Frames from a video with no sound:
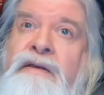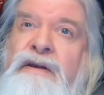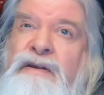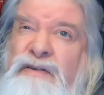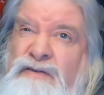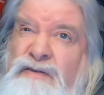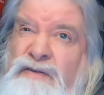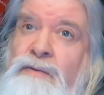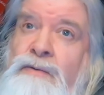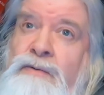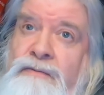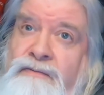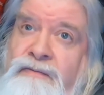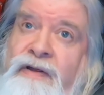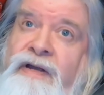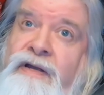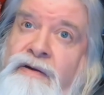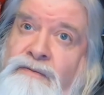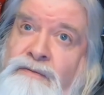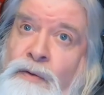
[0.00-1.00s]
that is sort of
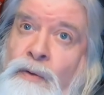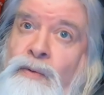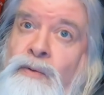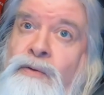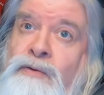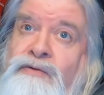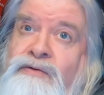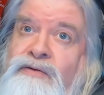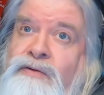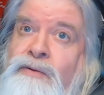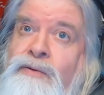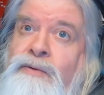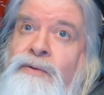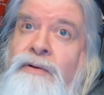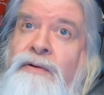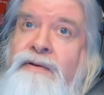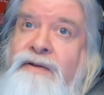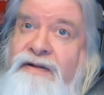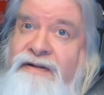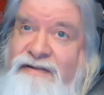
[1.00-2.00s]
like a Volo's
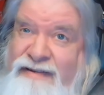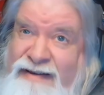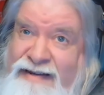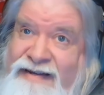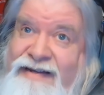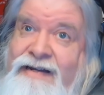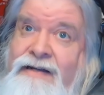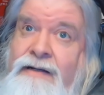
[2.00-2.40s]
tour that's in